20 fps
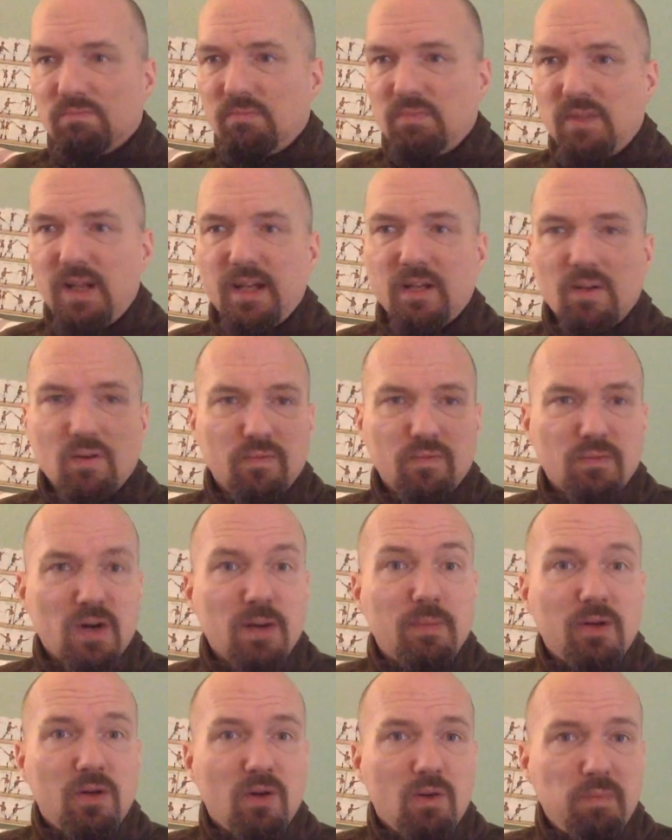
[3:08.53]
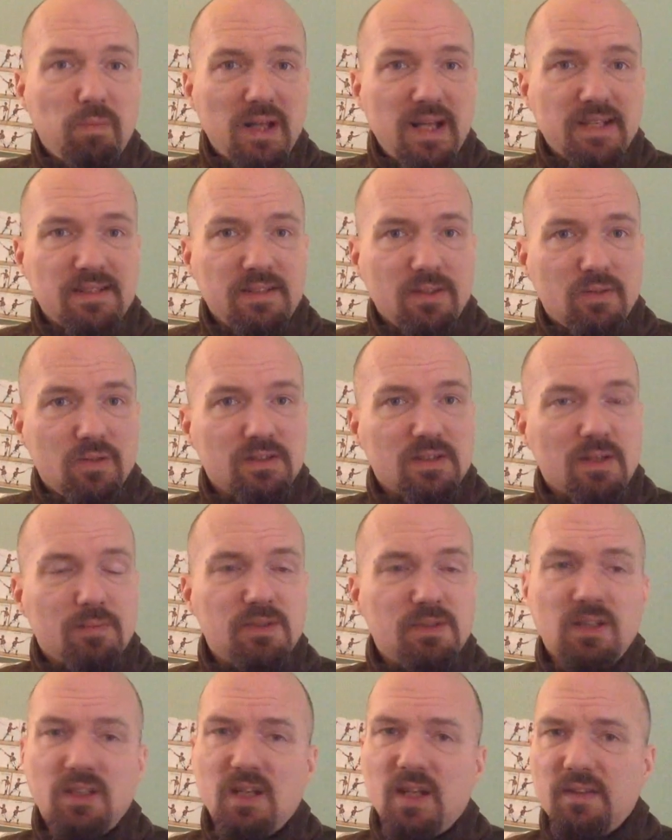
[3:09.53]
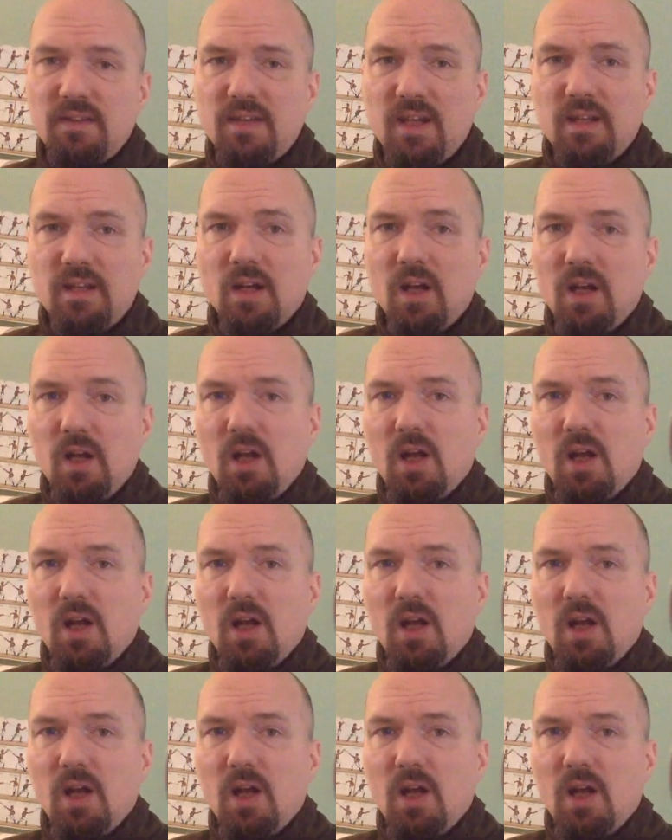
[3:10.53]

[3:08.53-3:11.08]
like of rubber or plastic or something like that,